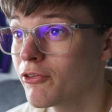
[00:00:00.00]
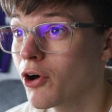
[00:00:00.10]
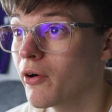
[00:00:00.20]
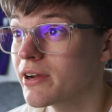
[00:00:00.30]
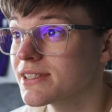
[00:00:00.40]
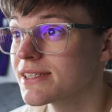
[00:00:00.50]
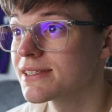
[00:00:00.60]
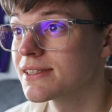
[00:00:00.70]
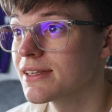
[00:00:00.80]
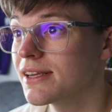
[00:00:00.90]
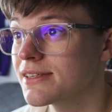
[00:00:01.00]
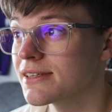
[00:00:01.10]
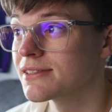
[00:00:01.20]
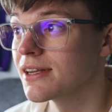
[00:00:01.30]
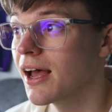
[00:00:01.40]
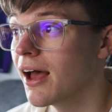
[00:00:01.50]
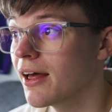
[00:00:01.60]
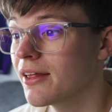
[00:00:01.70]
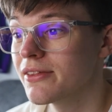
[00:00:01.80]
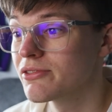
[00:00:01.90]
Ferraris, this is
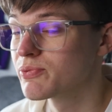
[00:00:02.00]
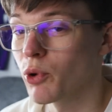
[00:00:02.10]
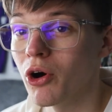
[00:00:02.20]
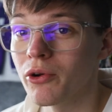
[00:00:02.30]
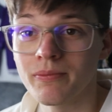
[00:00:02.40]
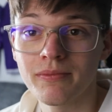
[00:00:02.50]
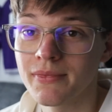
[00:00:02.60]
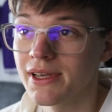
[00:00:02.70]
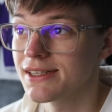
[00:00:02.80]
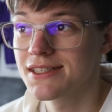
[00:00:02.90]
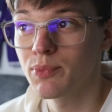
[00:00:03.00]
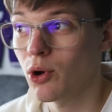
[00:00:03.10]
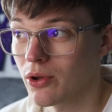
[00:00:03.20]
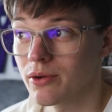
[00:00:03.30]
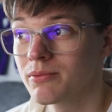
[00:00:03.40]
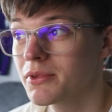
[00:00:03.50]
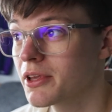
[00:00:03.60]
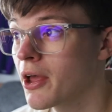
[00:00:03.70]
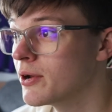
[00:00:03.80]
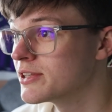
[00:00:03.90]
spot on. It's spot on.
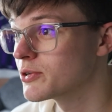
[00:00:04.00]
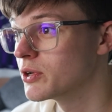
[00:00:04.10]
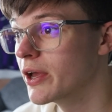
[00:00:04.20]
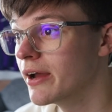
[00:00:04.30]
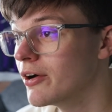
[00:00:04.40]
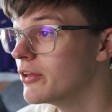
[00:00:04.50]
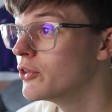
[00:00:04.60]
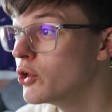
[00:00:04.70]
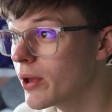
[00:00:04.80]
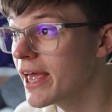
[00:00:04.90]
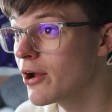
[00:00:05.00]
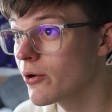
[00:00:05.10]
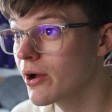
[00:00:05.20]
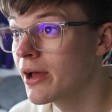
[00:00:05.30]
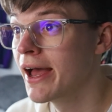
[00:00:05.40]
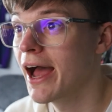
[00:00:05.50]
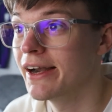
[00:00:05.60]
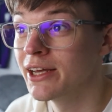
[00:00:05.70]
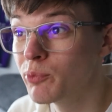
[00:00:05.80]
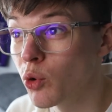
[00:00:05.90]
Going into a new era,
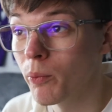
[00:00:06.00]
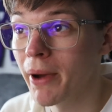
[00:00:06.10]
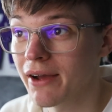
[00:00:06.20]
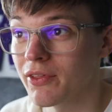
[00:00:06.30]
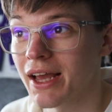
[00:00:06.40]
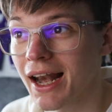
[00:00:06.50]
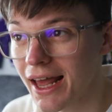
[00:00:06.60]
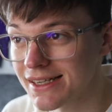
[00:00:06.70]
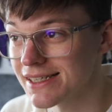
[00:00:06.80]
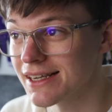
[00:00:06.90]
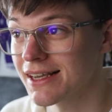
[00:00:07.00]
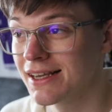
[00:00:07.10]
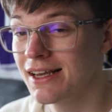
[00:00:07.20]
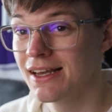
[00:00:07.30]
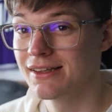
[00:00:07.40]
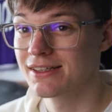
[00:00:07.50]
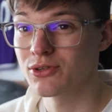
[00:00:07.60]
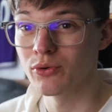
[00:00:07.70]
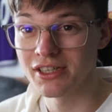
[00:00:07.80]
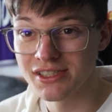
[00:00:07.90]
and they brought back the classic
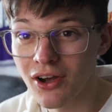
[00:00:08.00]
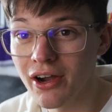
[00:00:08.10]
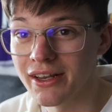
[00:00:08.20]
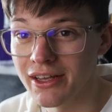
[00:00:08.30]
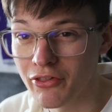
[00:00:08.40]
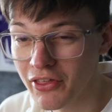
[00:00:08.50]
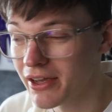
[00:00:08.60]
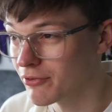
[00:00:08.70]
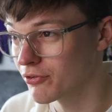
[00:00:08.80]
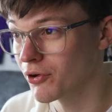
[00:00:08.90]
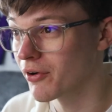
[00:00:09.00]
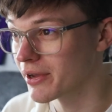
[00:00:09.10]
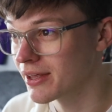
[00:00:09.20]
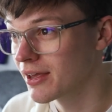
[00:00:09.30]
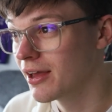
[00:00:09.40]
sort of design that you think of Ferrari.